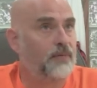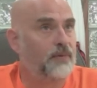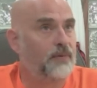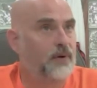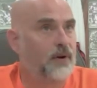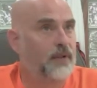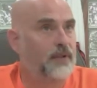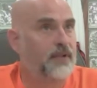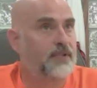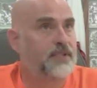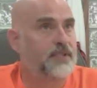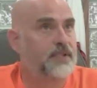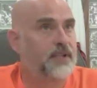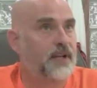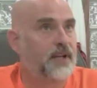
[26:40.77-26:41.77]
on
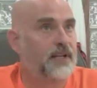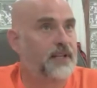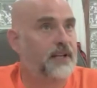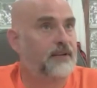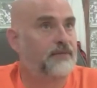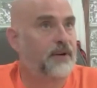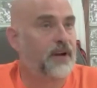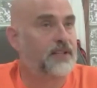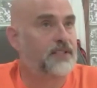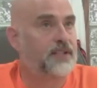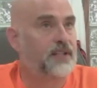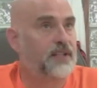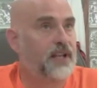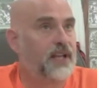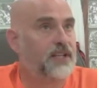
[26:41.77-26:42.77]
this idea of
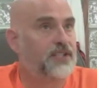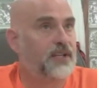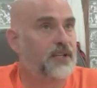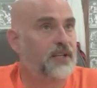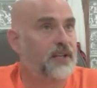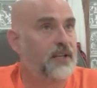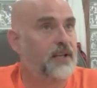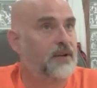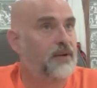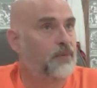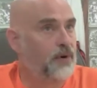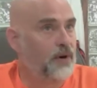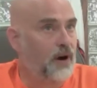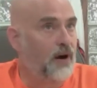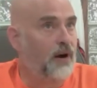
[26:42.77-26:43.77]
reconciliation,
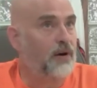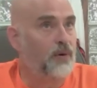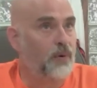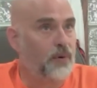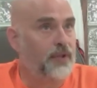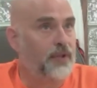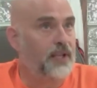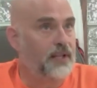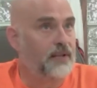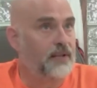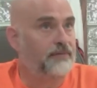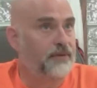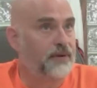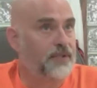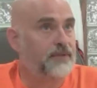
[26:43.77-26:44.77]
we are only in the
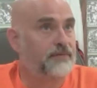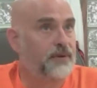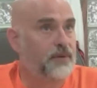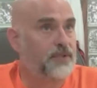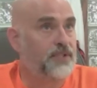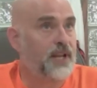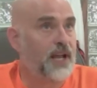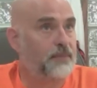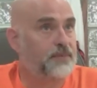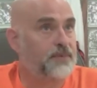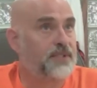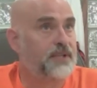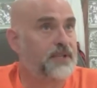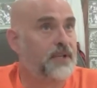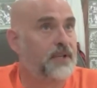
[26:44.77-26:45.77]
first few
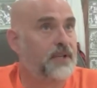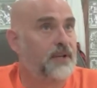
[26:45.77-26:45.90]
steps.